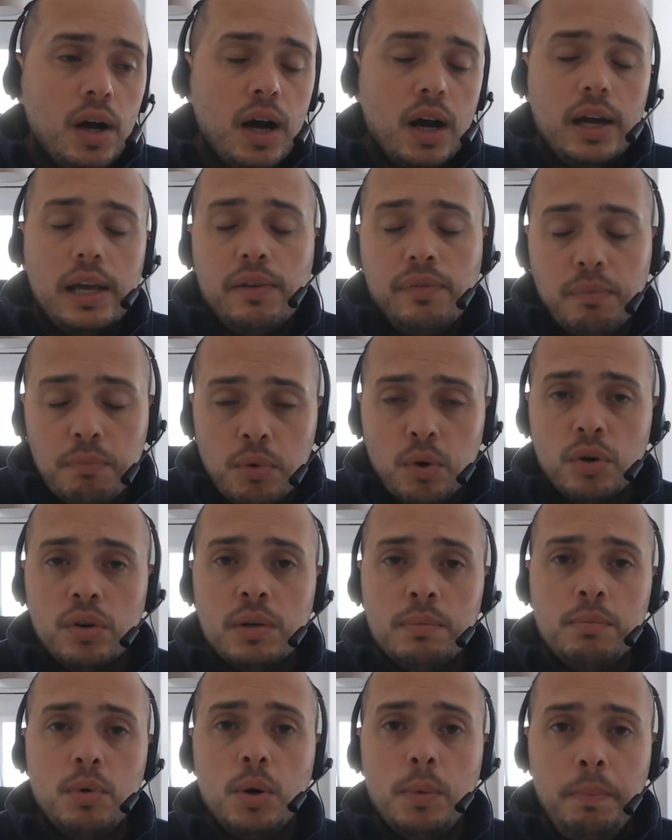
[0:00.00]
If more and
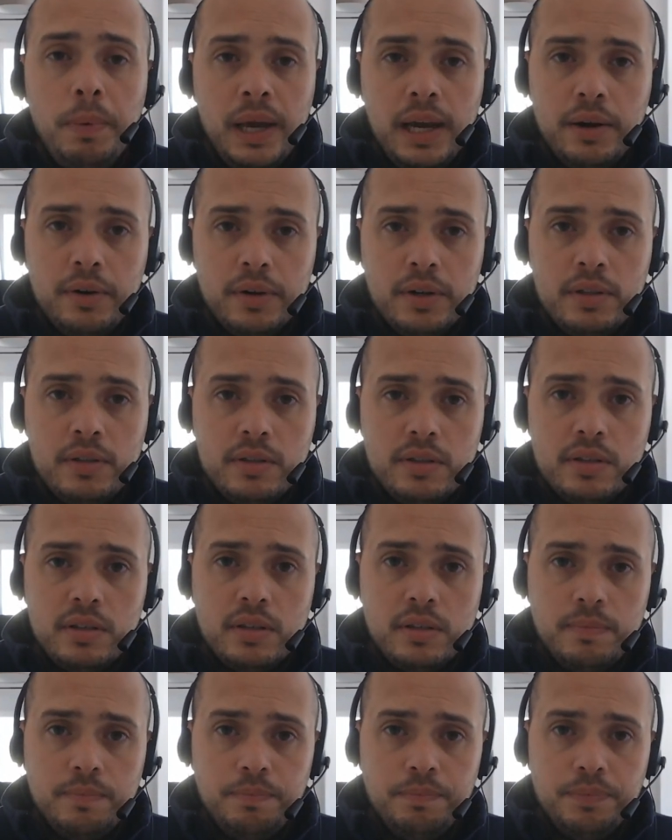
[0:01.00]
more
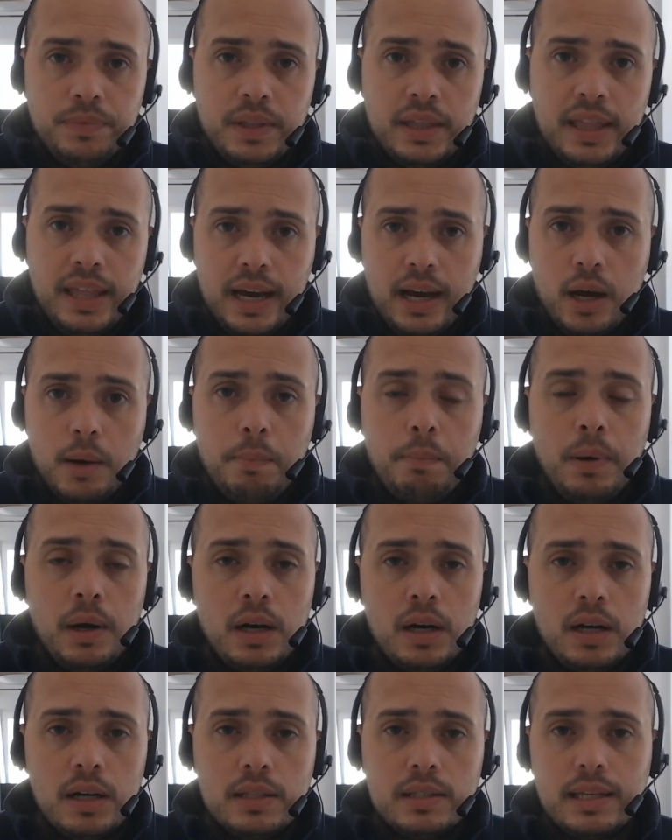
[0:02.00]
parents that are
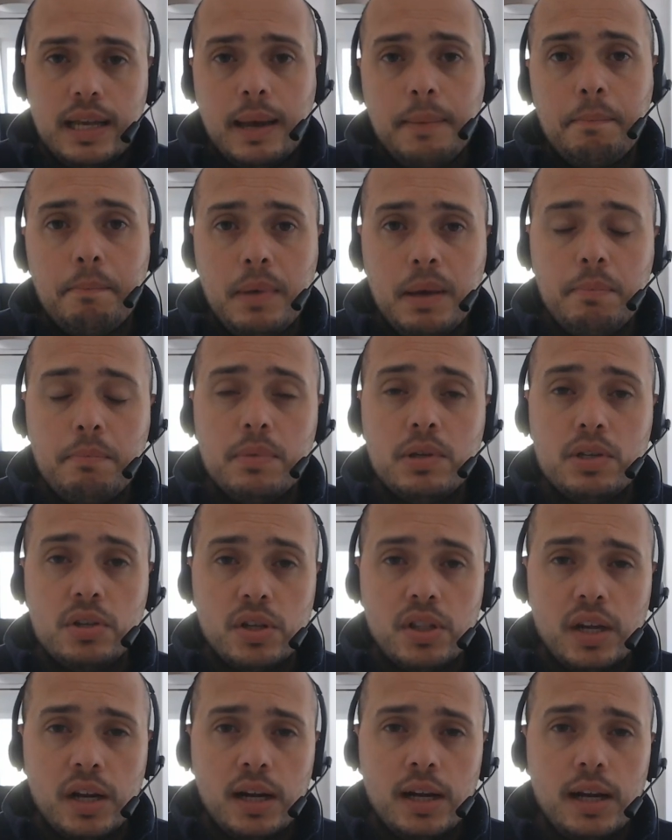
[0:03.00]
part and members of
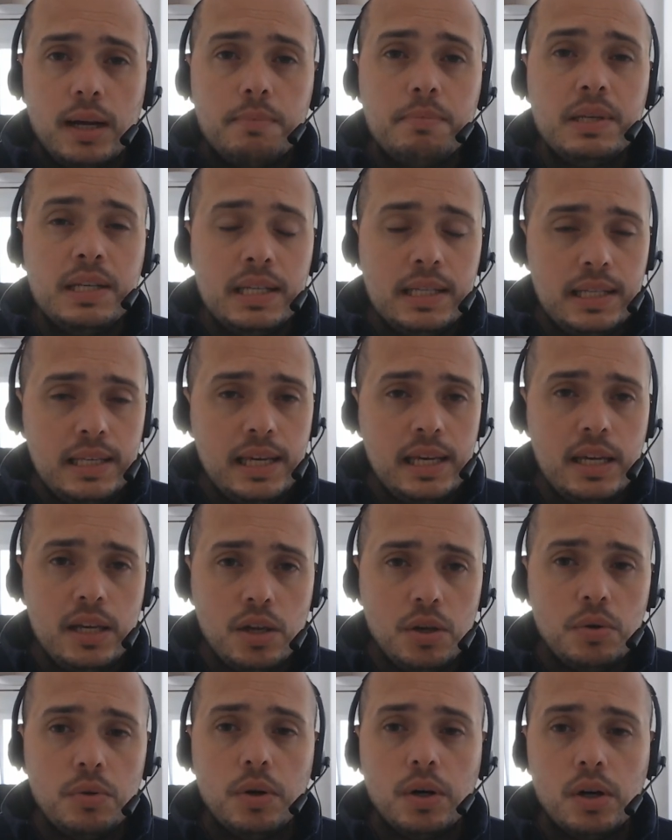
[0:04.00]
the club see
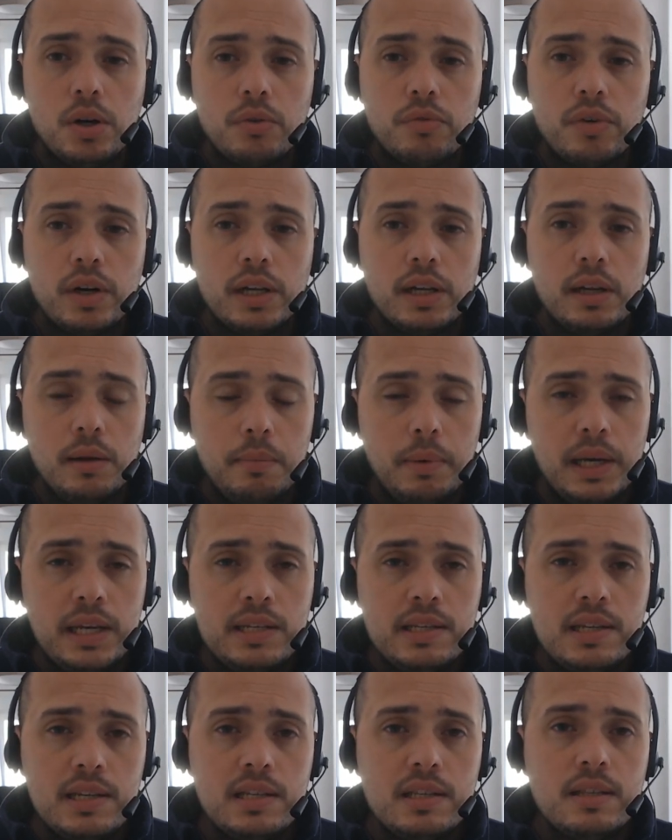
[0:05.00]
you on a regular
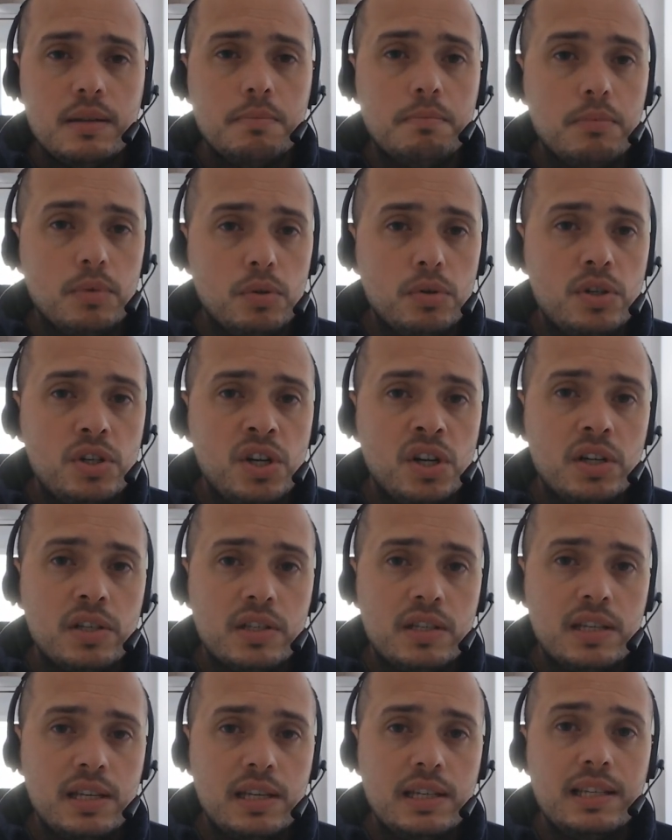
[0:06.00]
basis, the more
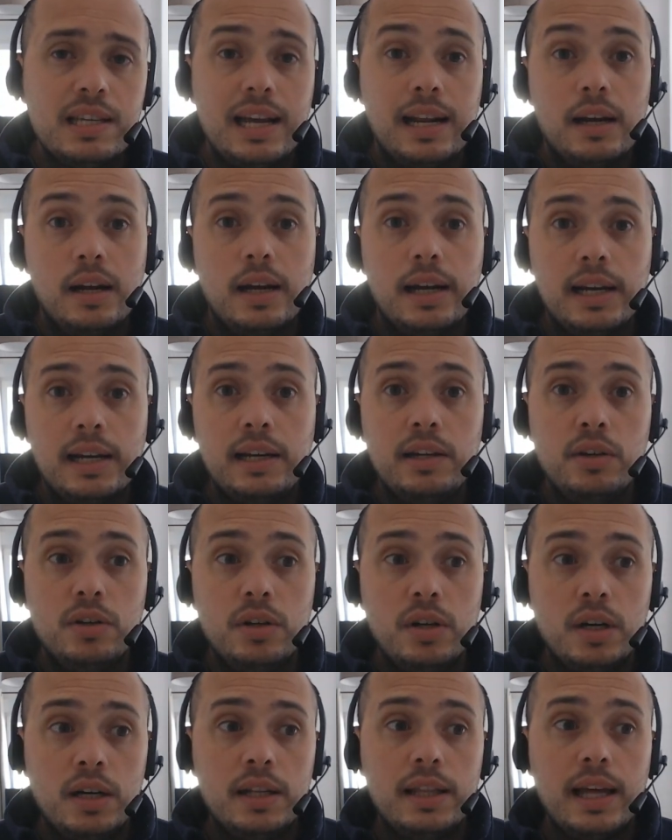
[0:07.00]
chances and likelihood
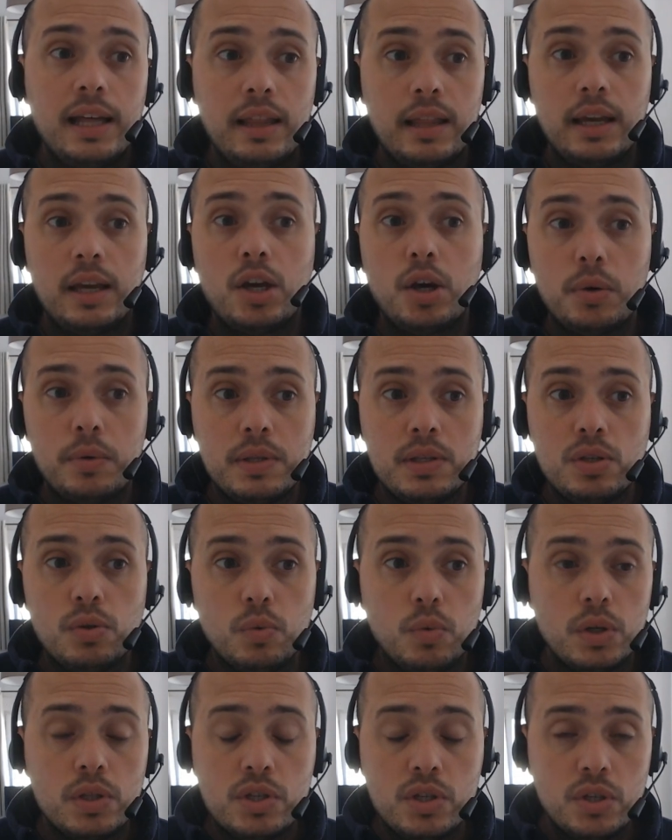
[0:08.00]
are that they're going to
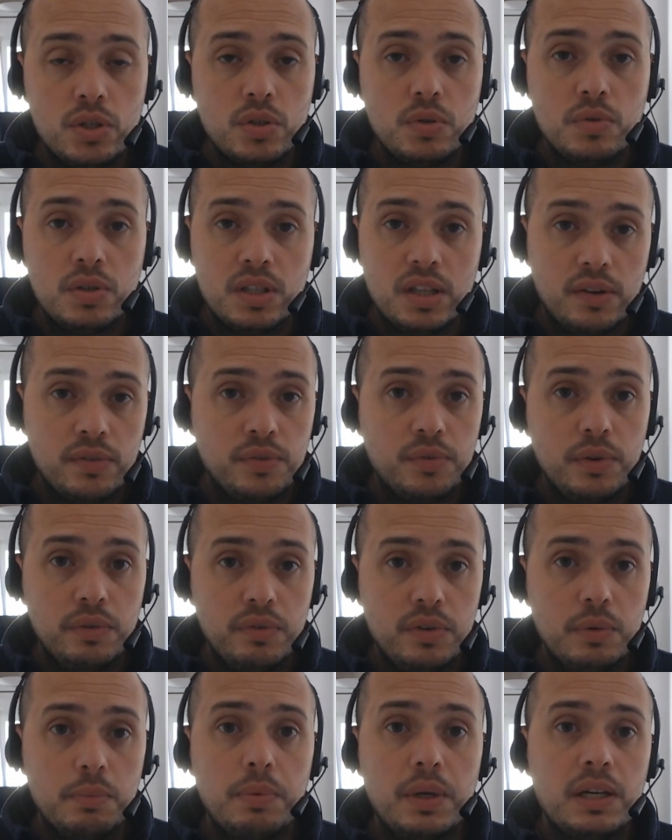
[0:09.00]
want to do stuff with
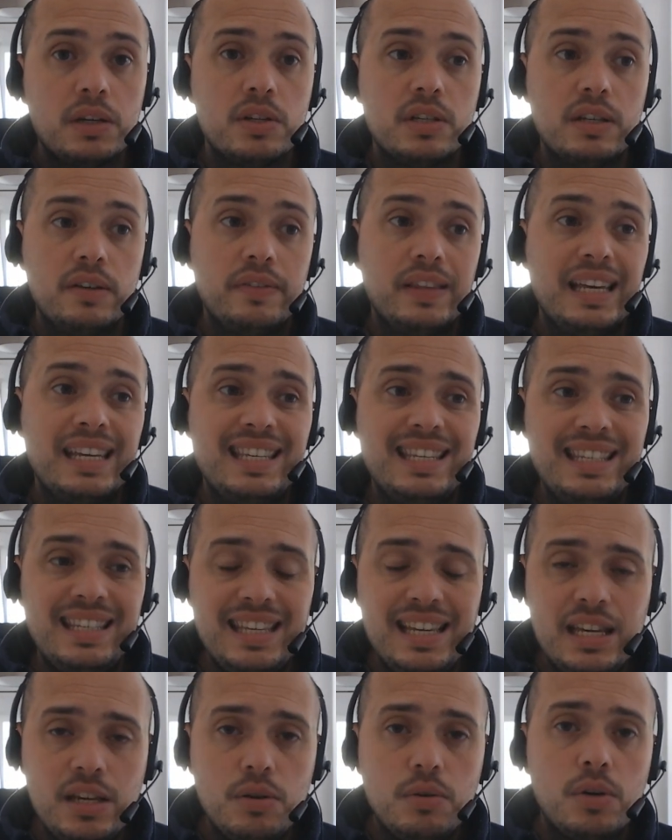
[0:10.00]
you, because if they
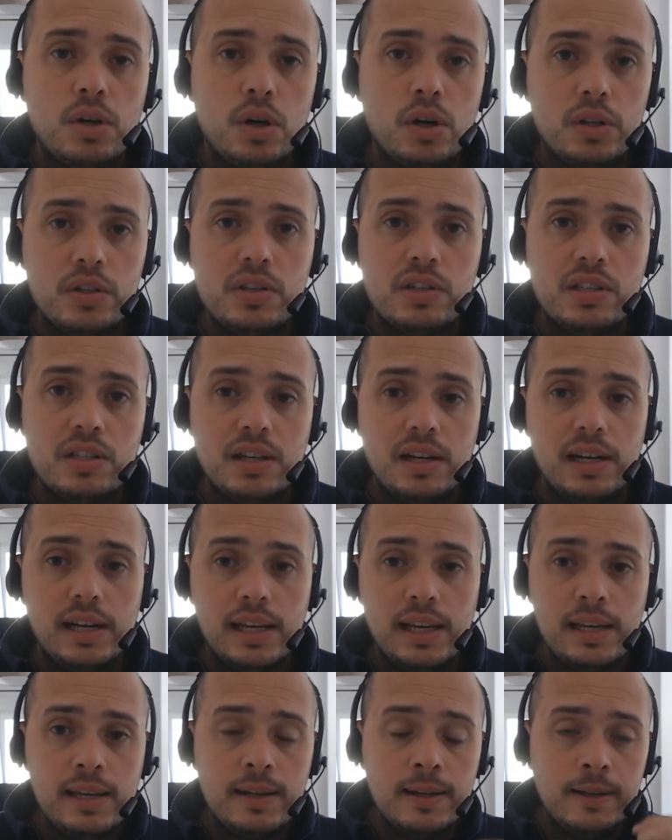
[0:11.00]
see you
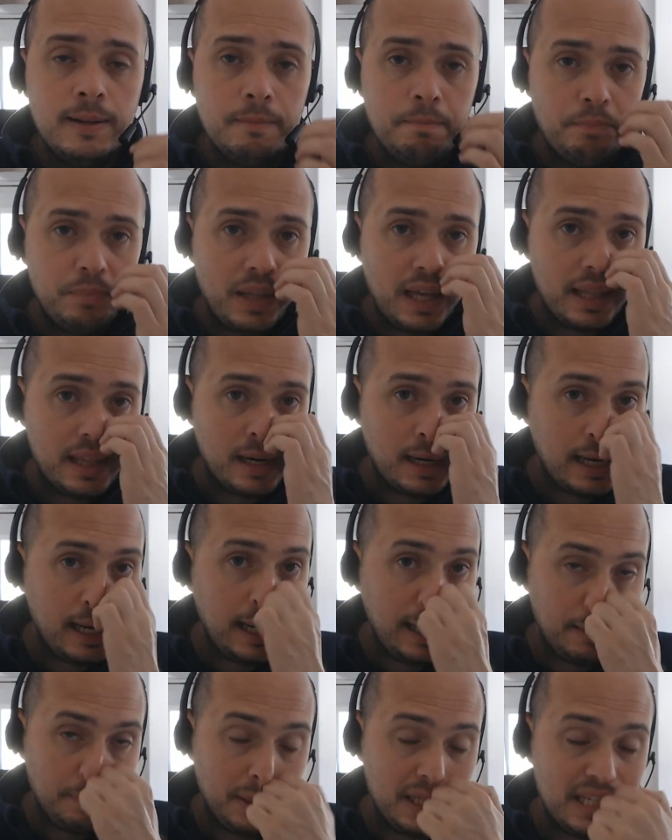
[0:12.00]
constantly, that the
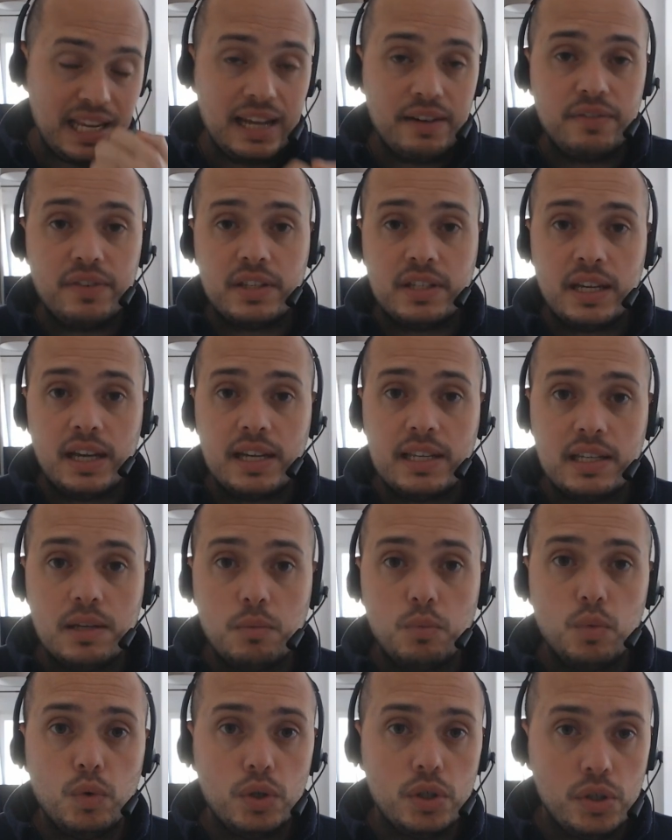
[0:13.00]
club is
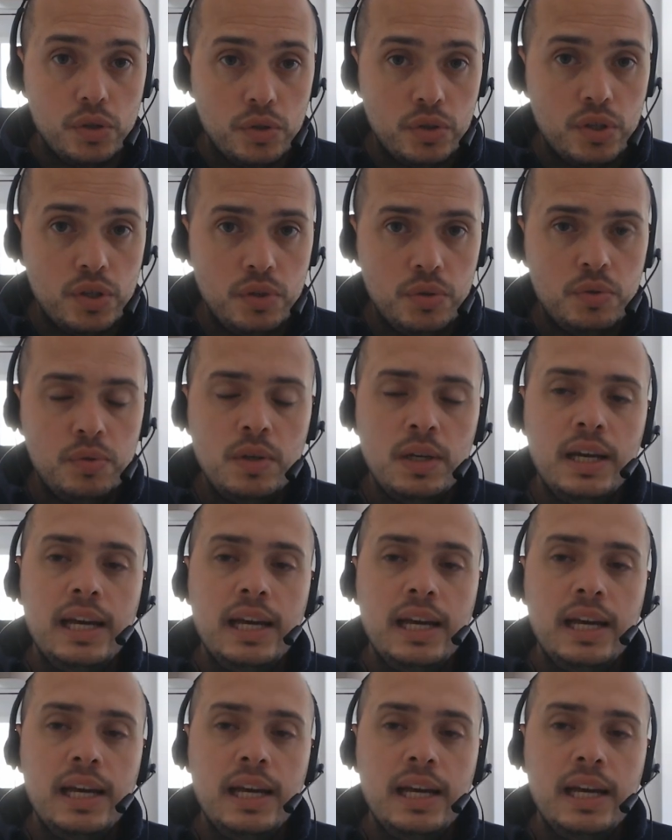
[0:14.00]
advertising what you do,